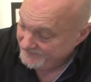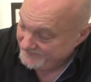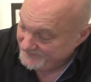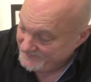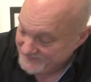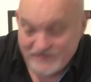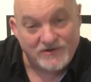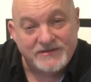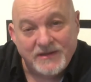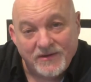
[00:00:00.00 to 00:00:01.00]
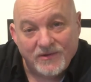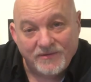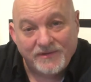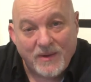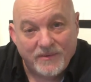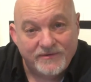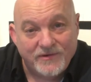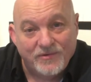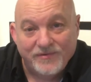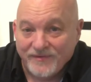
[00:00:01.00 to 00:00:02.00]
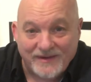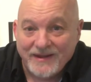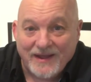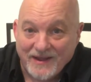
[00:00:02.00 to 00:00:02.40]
So it's interesting that all the flower photography